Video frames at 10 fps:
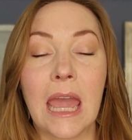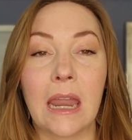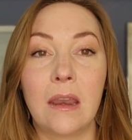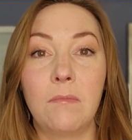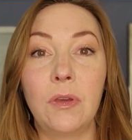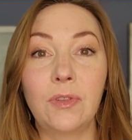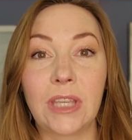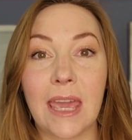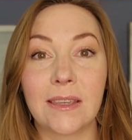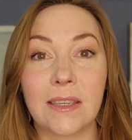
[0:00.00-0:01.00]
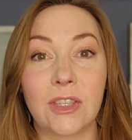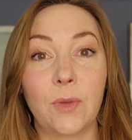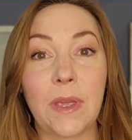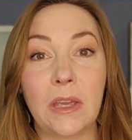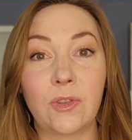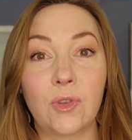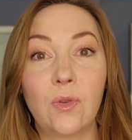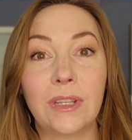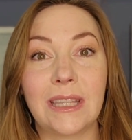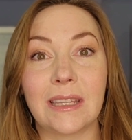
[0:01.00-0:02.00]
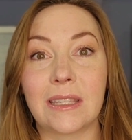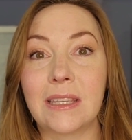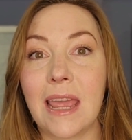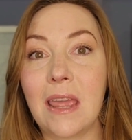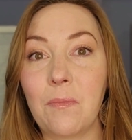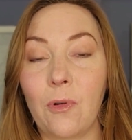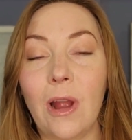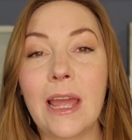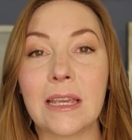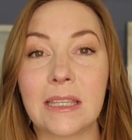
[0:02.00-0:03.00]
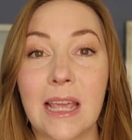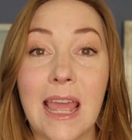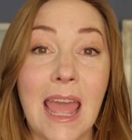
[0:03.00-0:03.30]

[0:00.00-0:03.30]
And in most cases, they're being sold at the same price